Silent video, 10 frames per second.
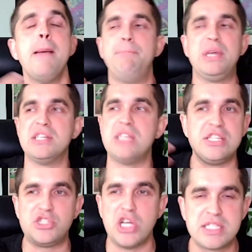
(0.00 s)
because
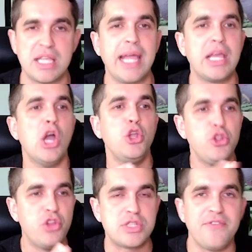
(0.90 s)
it's just like
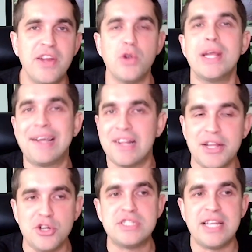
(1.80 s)
there's a very
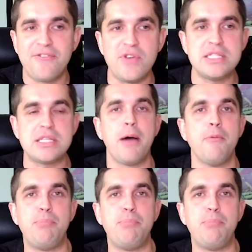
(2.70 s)
clear difference uh,